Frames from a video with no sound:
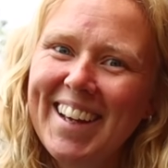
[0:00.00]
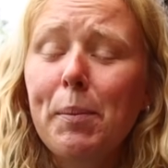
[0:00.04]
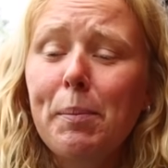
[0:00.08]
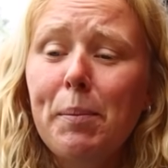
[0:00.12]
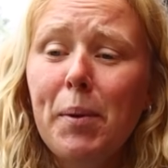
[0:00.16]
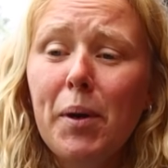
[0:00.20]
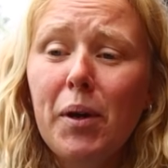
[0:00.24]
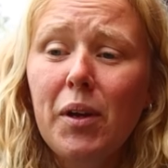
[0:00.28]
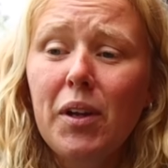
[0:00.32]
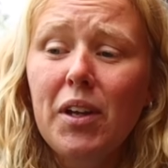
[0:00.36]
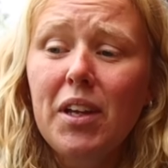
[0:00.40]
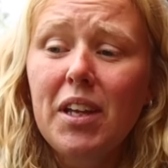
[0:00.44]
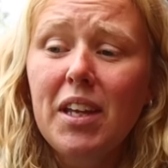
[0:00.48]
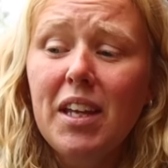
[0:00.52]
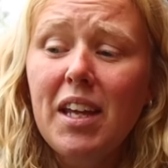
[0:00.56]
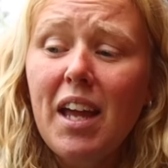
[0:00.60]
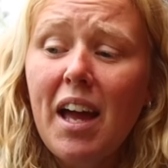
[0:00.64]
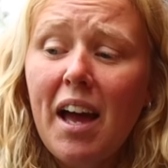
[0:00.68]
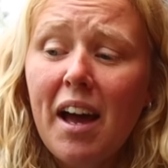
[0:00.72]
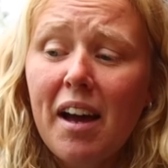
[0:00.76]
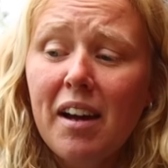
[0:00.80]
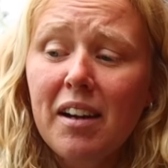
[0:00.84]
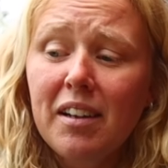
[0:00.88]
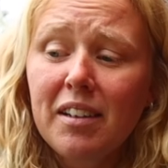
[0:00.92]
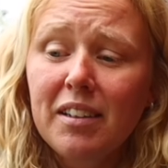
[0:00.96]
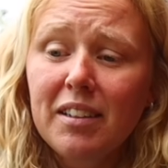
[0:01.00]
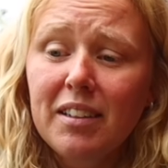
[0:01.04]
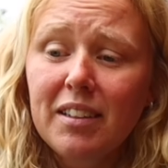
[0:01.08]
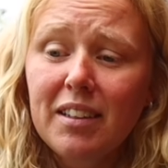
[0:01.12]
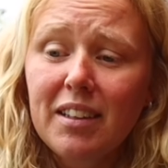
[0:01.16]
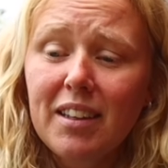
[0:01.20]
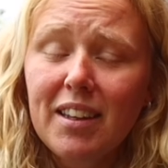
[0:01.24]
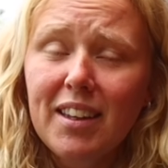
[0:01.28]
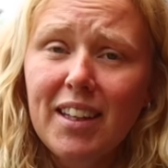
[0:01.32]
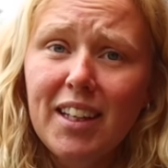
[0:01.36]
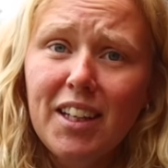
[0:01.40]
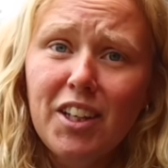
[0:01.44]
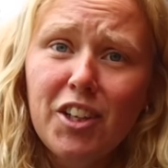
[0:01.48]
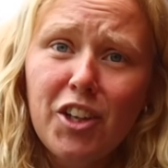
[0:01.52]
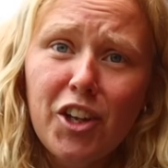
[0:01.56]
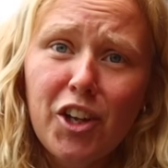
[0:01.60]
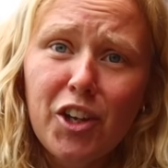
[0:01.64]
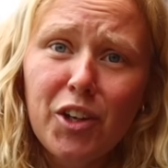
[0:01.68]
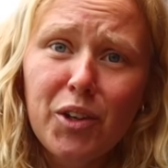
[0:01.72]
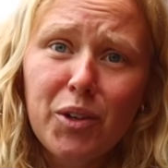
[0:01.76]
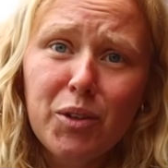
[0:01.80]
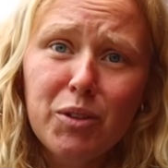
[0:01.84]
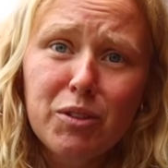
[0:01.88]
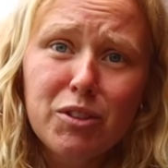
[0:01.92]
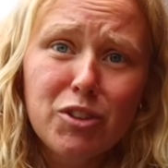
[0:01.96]
But yeah, thank
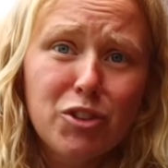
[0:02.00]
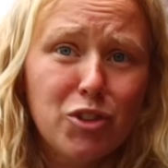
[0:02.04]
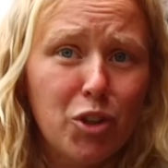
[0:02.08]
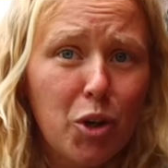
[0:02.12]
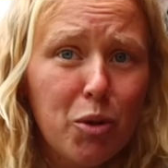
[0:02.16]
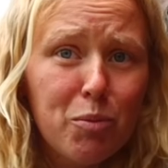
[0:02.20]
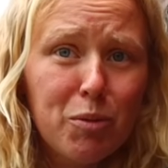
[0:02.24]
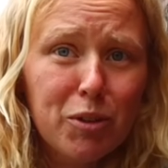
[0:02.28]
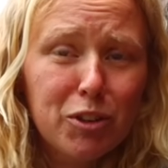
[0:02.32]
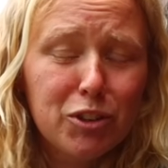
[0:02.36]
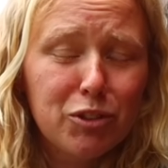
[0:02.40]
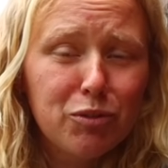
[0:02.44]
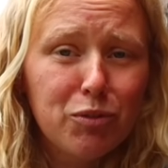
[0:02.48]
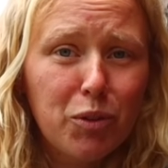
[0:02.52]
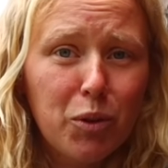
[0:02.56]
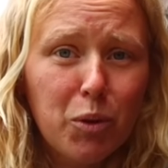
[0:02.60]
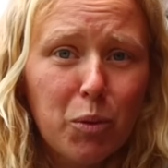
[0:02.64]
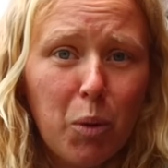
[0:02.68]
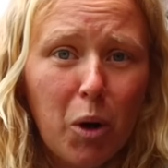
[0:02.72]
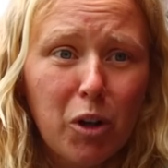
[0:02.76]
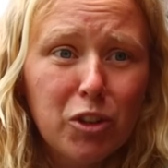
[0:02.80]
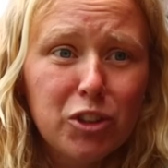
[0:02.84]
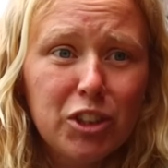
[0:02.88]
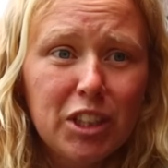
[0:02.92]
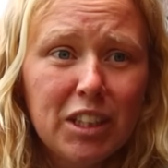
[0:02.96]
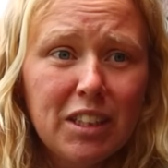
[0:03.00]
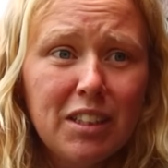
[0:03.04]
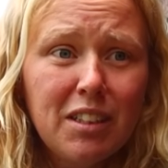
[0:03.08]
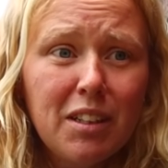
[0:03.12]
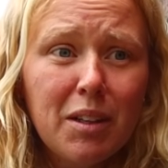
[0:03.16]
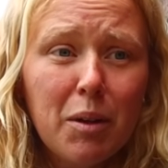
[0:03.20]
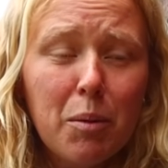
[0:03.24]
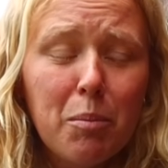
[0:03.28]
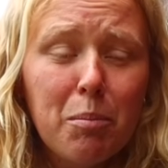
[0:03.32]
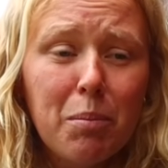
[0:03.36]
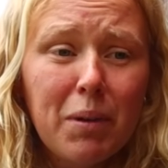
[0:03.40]
you so much for watching.